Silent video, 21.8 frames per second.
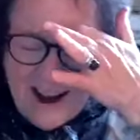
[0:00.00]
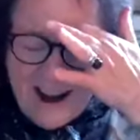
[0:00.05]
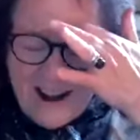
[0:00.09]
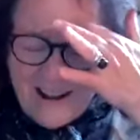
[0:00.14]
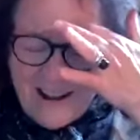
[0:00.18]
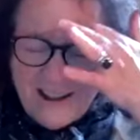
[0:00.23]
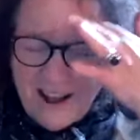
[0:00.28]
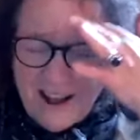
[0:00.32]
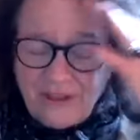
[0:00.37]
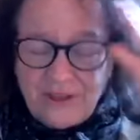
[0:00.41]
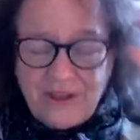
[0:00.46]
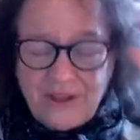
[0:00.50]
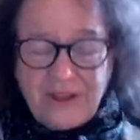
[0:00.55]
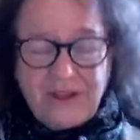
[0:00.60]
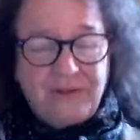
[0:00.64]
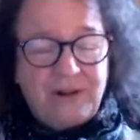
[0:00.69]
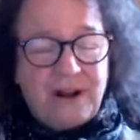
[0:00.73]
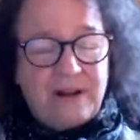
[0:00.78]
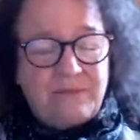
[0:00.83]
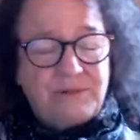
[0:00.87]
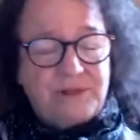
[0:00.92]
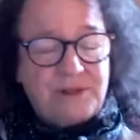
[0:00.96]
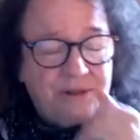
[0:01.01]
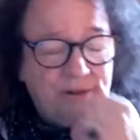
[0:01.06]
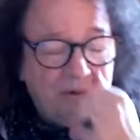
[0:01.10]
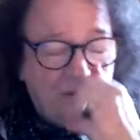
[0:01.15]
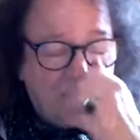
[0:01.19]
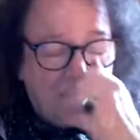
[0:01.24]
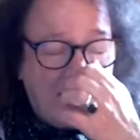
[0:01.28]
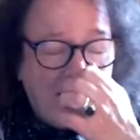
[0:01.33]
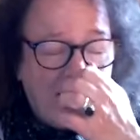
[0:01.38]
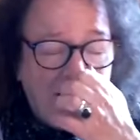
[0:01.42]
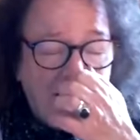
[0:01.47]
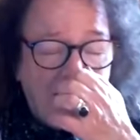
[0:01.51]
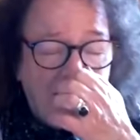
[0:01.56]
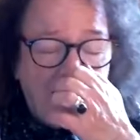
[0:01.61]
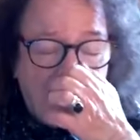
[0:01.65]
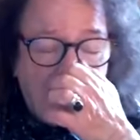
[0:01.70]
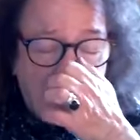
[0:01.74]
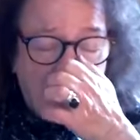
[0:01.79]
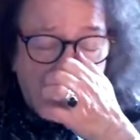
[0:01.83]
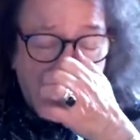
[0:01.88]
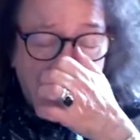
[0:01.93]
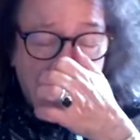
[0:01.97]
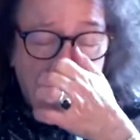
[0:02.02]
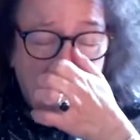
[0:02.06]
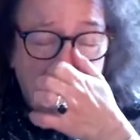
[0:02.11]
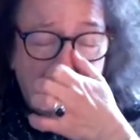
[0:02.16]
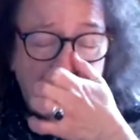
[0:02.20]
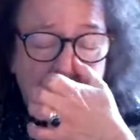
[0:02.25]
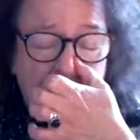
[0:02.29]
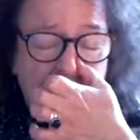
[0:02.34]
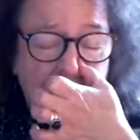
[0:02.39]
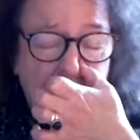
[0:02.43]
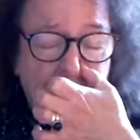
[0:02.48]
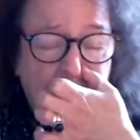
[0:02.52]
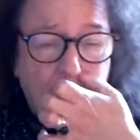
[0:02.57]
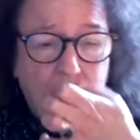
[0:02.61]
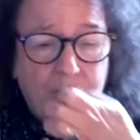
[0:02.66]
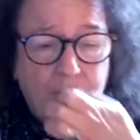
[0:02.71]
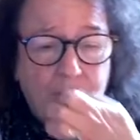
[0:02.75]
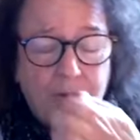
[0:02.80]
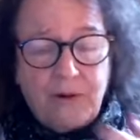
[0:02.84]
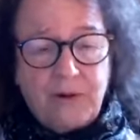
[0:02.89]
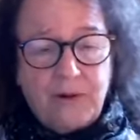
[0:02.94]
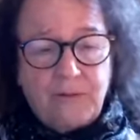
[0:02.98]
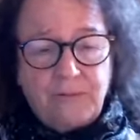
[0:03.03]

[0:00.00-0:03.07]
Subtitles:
I think you're absolutely right, you know,